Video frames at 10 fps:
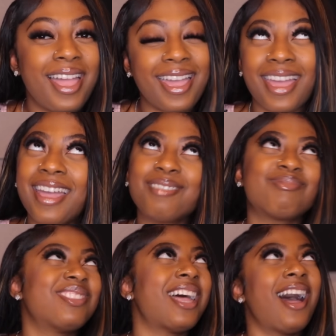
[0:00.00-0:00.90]

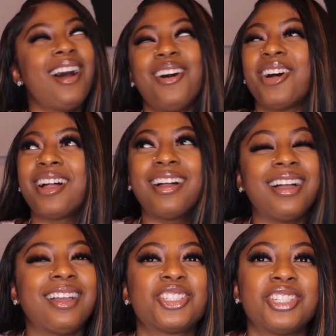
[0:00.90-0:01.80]
Hell
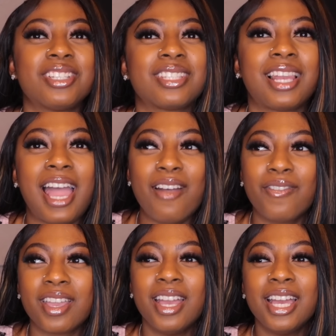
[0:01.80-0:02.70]
no. She just
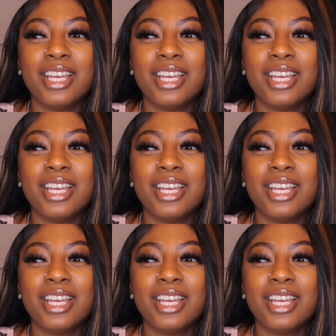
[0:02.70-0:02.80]
laughing.